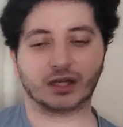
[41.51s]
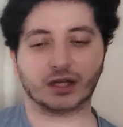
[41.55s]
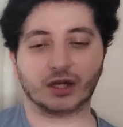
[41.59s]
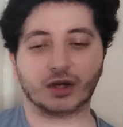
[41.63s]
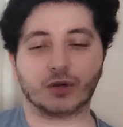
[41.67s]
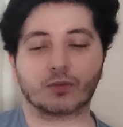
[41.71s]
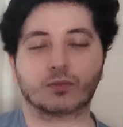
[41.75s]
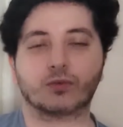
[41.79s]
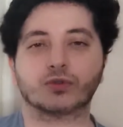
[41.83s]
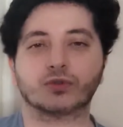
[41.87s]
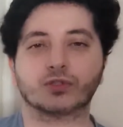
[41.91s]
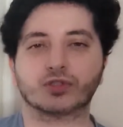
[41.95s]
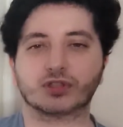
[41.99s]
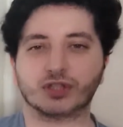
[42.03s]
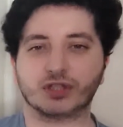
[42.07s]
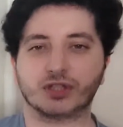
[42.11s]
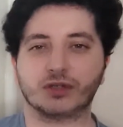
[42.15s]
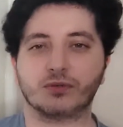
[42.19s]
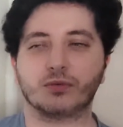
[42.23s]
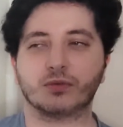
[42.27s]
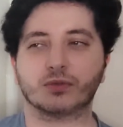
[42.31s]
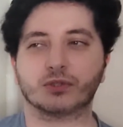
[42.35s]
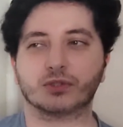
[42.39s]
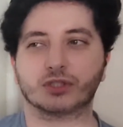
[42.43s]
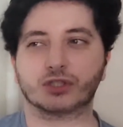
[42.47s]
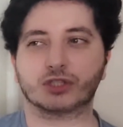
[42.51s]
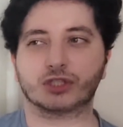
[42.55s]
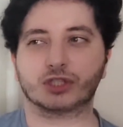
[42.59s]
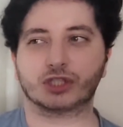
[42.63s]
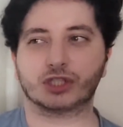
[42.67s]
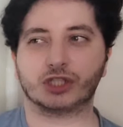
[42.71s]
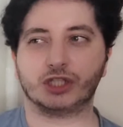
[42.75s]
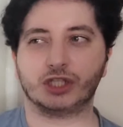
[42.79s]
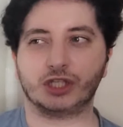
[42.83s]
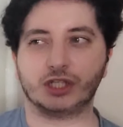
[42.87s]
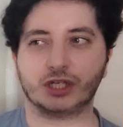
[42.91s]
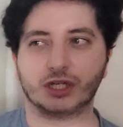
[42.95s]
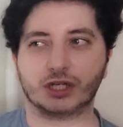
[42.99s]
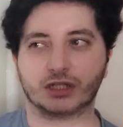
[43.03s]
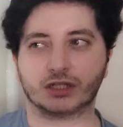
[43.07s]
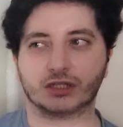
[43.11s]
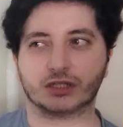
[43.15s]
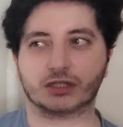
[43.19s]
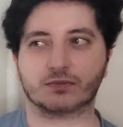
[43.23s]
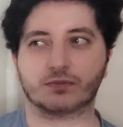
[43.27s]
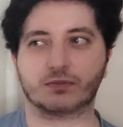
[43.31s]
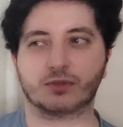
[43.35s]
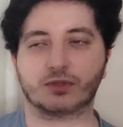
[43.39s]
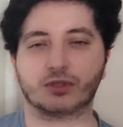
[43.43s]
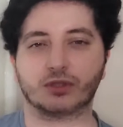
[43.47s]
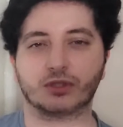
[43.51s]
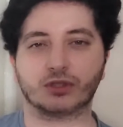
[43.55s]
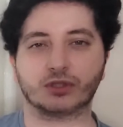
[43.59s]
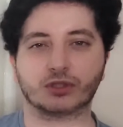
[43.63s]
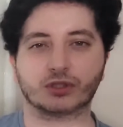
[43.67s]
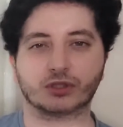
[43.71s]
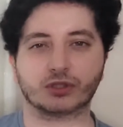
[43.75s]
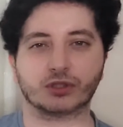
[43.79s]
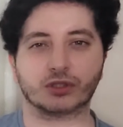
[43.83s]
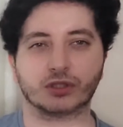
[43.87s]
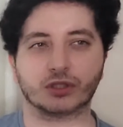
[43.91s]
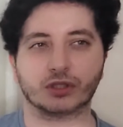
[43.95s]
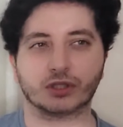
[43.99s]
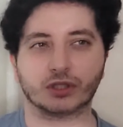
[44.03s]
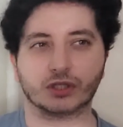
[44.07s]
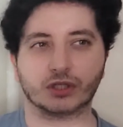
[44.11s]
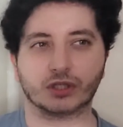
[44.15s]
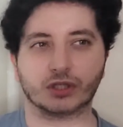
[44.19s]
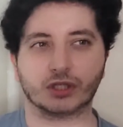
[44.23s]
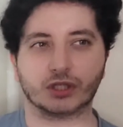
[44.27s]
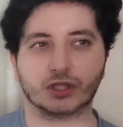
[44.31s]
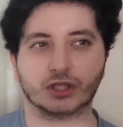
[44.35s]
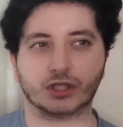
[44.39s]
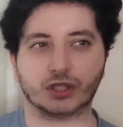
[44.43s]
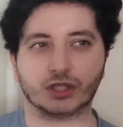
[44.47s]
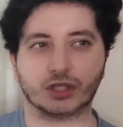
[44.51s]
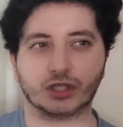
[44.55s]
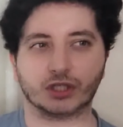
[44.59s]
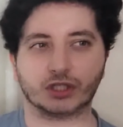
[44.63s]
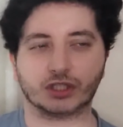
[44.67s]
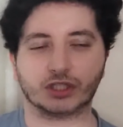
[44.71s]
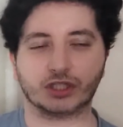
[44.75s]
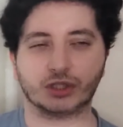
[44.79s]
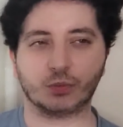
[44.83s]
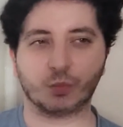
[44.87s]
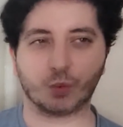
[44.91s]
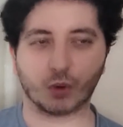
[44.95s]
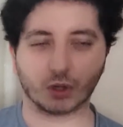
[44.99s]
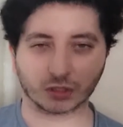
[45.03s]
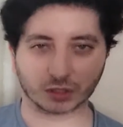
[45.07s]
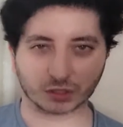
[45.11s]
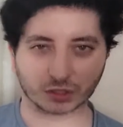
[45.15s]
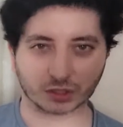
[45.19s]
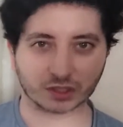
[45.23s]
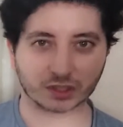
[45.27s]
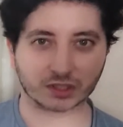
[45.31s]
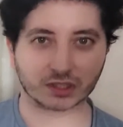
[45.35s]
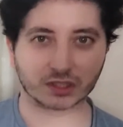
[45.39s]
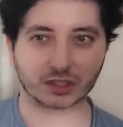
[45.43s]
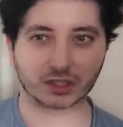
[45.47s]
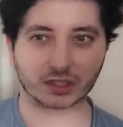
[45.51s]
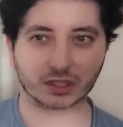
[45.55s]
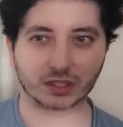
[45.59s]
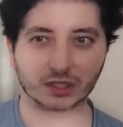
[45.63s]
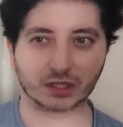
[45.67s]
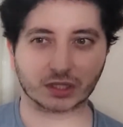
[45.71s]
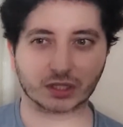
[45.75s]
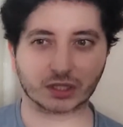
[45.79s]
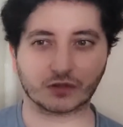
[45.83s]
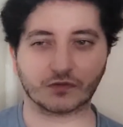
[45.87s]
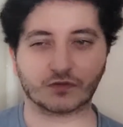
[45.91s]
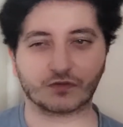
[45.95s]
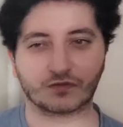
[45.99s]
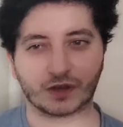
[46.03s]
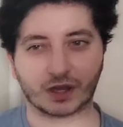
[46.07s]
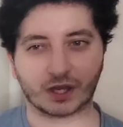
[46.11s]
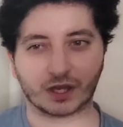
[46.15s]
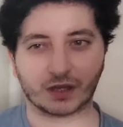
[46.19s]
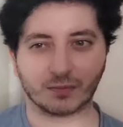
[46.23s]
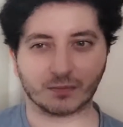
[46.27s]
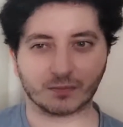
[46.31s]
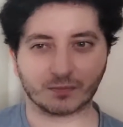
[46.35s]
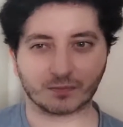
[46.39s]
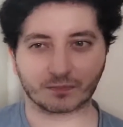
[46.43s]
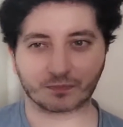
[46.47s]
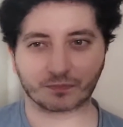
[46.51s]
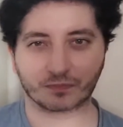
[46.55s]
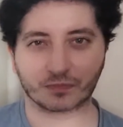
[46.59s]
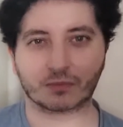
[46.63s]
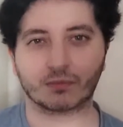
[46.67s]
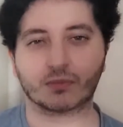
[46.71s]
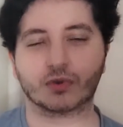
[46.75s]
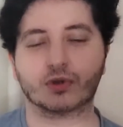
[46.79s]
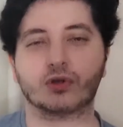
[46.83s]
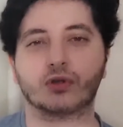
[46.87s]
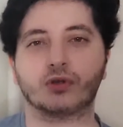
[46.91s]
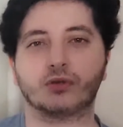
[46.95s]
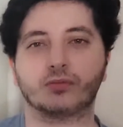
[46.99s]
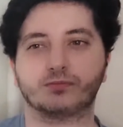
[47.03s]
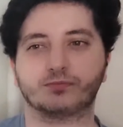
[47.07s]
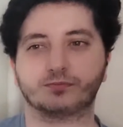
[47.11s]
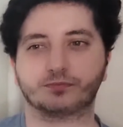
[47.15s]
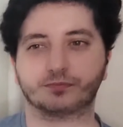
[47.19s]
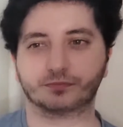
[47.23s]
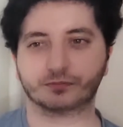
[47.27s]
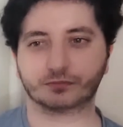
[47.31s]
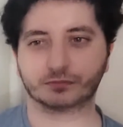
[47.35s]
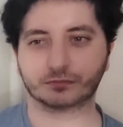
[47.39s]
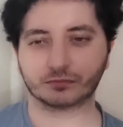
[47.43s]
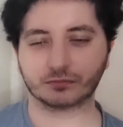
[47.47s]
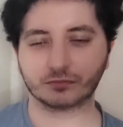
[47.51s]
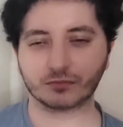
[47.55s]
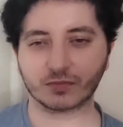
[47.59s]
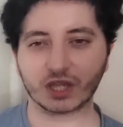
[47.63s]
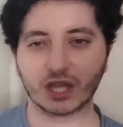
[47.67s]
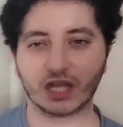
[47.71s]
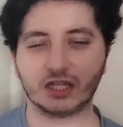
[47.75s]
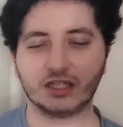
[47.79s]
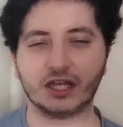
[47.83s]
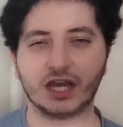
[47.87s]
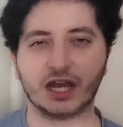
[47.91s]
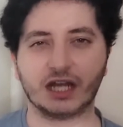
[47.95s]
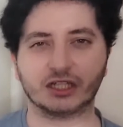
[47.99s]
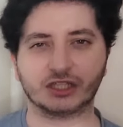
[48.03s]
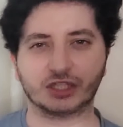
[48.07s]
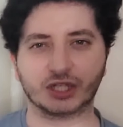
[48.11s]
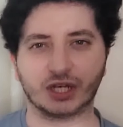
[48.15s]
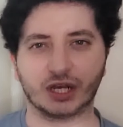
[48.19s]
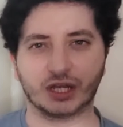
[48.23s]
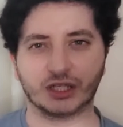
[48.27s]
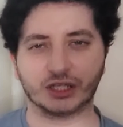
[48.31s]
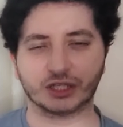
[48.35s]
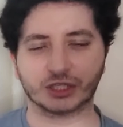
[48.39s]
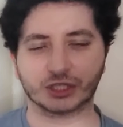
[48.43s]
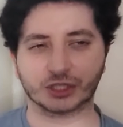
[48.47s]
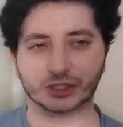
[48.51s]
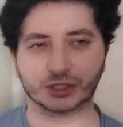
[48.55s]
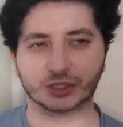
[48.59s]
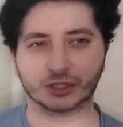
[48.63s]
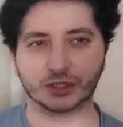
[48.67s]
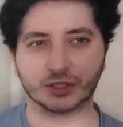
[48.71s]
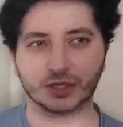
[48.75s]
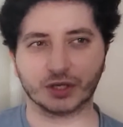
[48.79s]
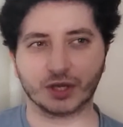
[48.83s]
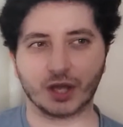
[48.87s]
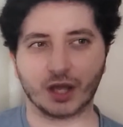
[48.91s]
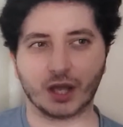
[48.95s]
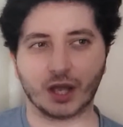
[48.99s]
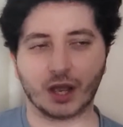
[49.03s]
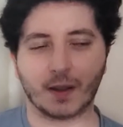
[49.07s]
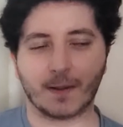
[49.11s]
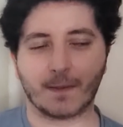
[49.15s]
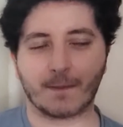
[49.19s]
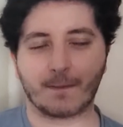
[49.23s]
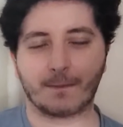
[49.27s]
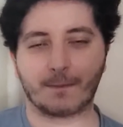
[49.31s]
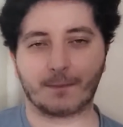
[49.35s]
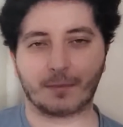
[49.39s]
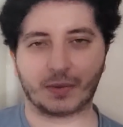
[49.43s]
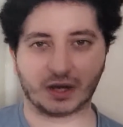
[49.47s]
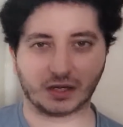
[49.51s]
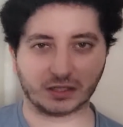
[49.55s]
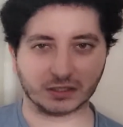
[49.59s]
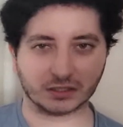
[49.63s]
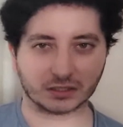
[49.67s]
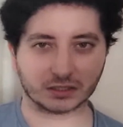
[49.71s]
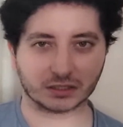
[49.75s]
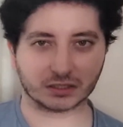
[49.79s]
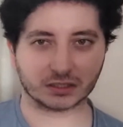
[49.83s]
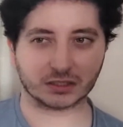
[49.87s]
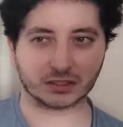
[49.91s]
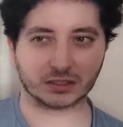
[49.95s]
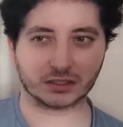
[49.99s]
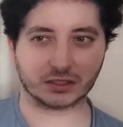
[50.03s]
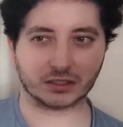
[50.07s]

we'll see what she does because she wants the fame and the adulation, but